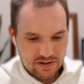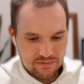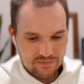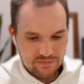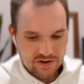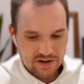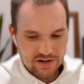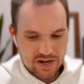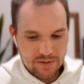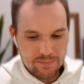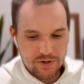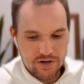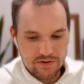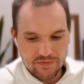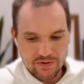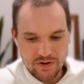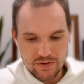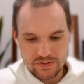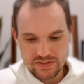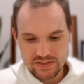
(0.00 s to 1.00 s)
fair number
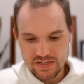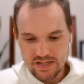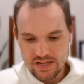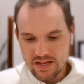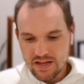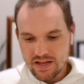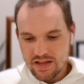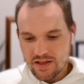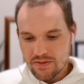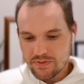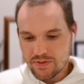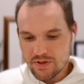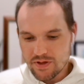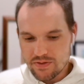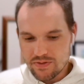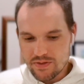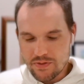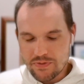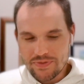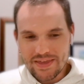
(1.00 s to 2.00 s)
of folks. The
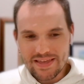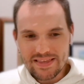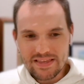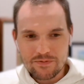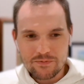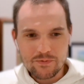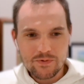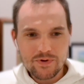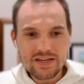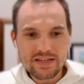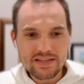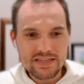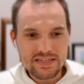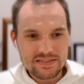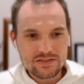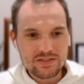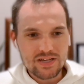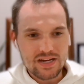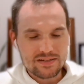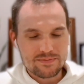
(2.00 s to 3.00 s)
thing that really
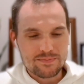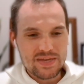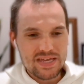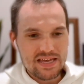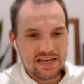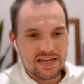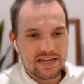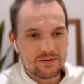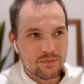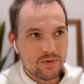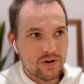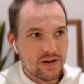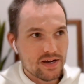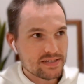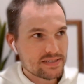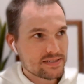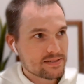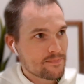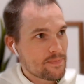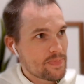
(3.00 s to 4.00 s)
sucked me in
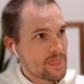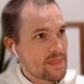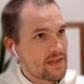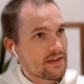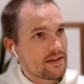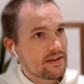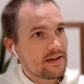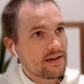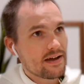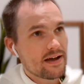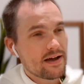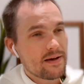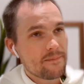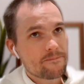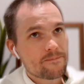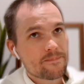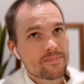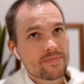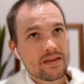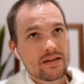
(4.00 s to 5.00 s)
was,
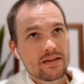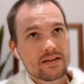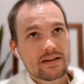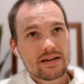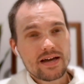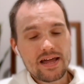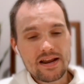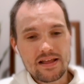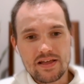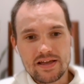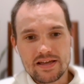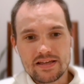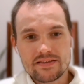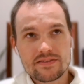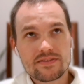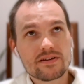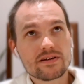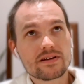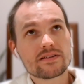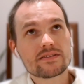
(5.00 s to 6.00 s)
kind of like
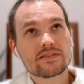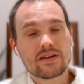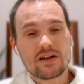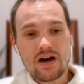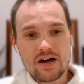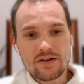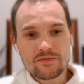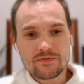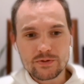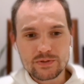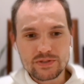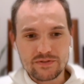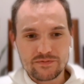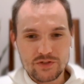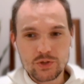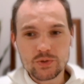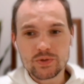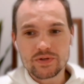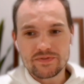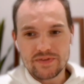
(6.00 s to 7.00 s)
the confluence of
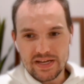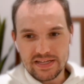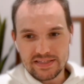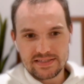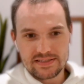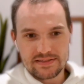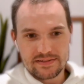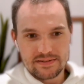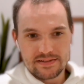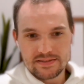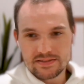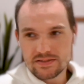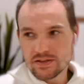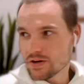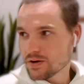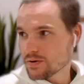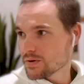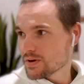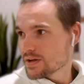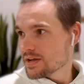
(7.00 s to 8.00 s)
two events.
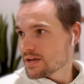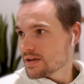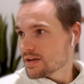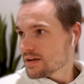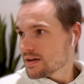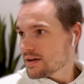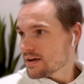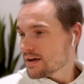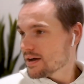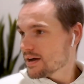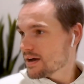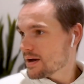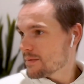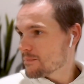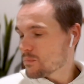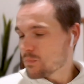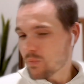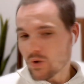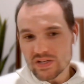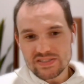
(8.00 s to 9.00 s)
So,
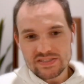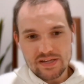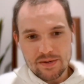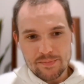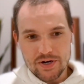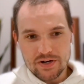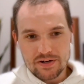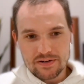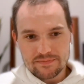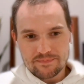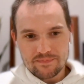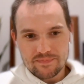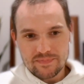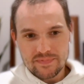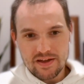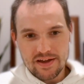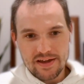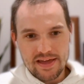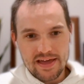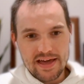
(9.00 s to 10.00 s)
one summer
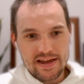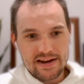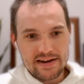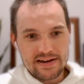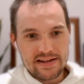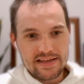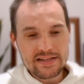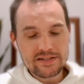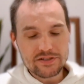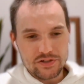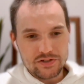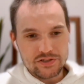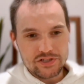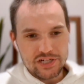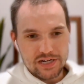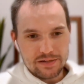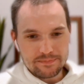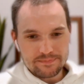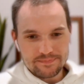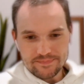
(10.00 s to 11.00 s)
I had an
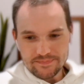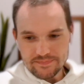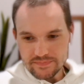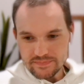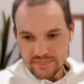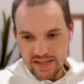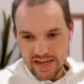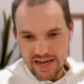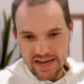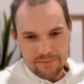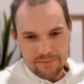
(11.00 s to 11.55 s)
internship at